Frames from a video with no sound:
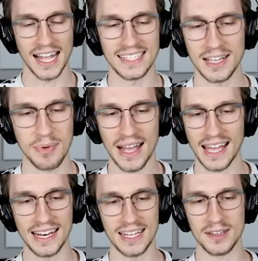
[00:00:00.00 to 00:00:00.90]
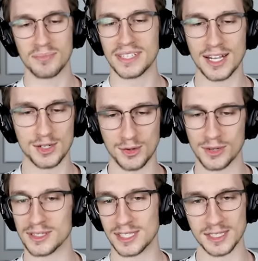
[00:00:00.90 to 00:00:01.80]
I take back any potential
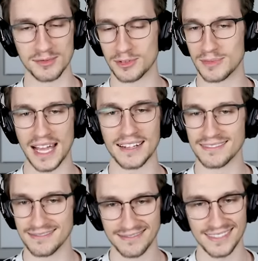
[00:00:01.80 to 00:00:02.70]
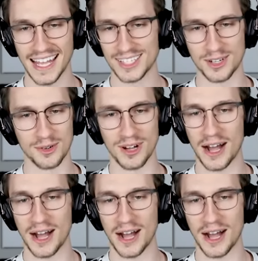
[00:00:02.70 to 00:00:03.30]
criticism from that. That's cool